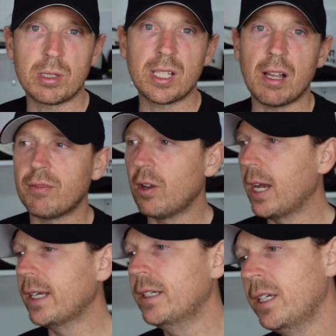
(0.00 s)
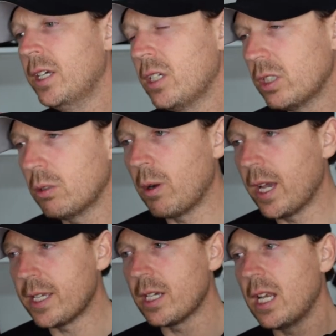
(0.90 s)
Stuff like you
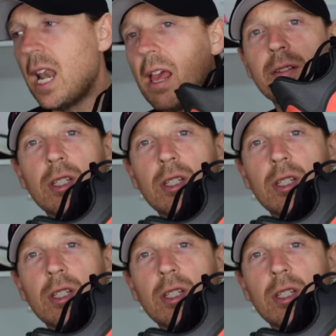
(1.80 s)
wear your left